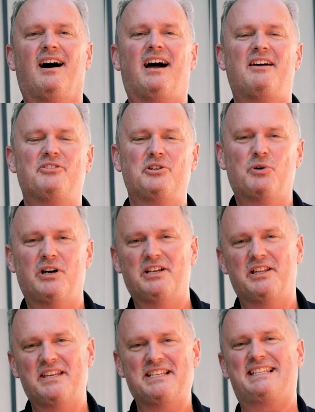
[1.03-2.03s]
Hi,
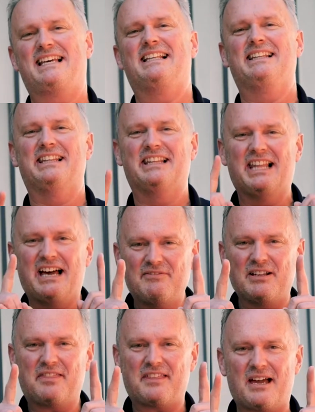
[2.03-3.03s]
everyone. In this
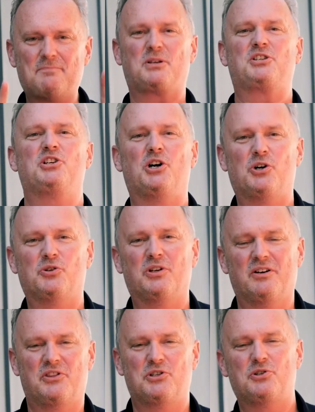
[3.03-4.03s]
11th episode
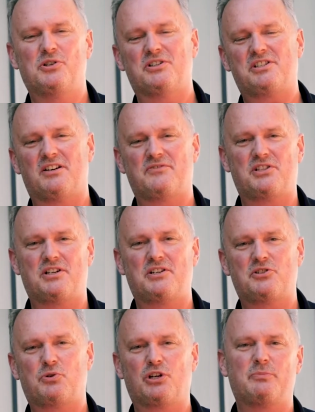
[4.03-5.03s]
of the Do It Yourself
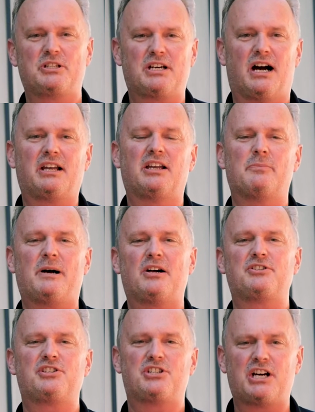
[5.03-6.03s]
series, we're going to be talking
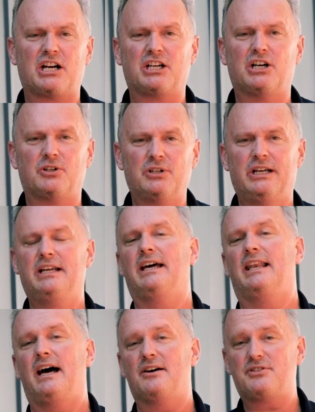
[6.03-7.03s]
about stucco
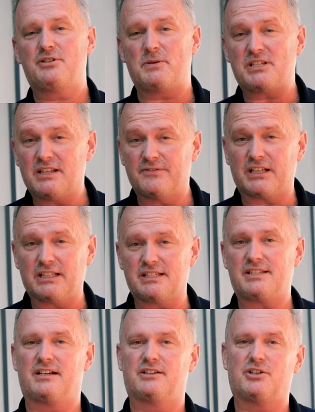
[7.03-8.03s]
and how specifically
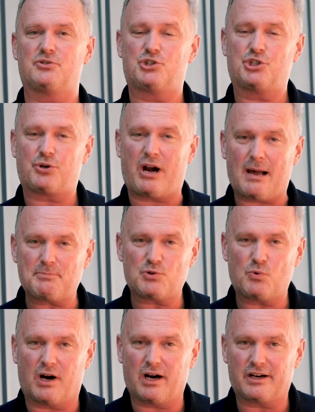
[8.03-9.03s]
stucco traps
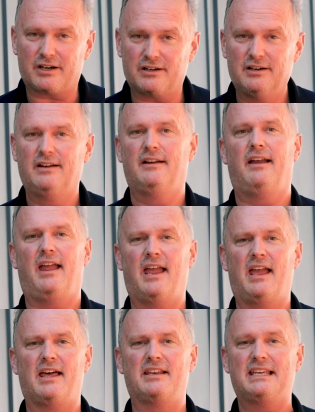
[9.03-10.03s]
water
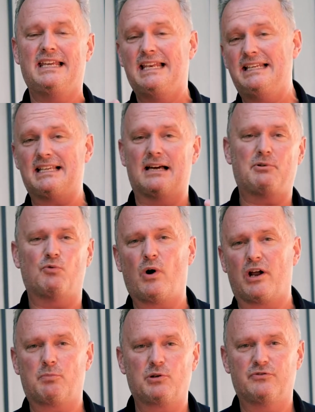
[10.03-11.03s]
and any type of
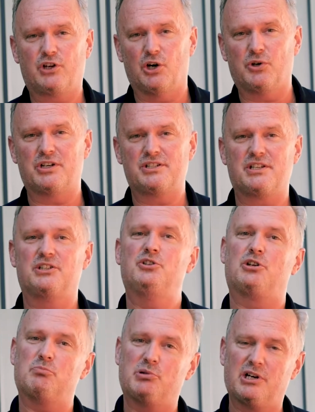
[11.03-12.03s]
waterproof coatings that you
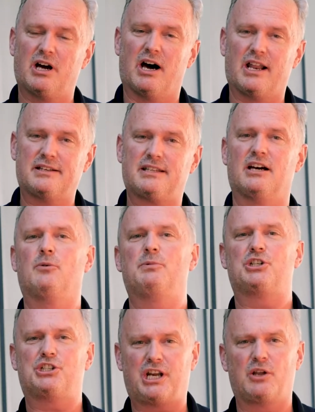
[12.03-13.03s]
can put on it to help
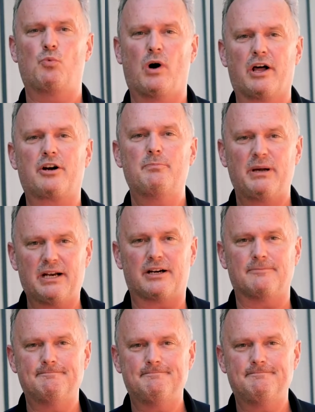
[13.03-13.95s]
it shed water better.